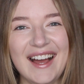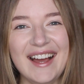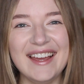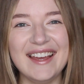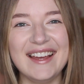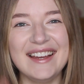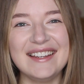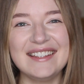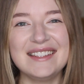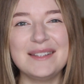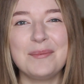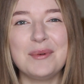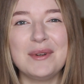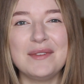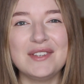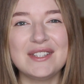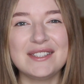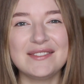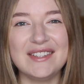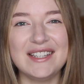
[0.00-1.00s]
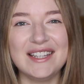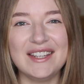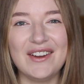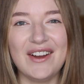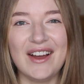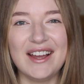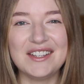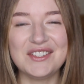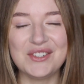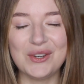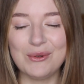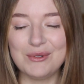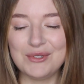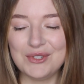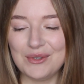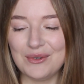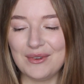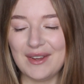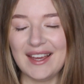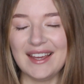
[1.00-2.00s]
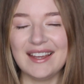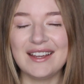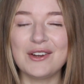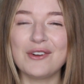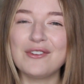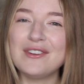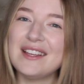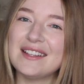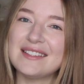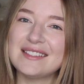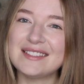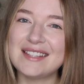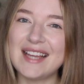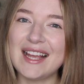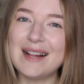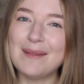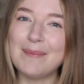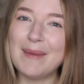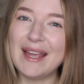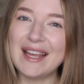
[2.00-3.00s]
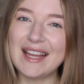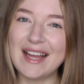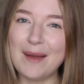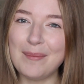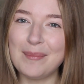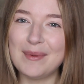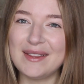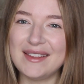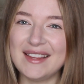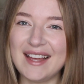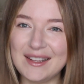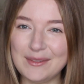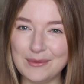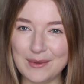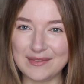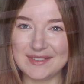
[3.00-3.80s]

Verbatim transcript: Hiya, in the previous video I showed you a Korean style makeup done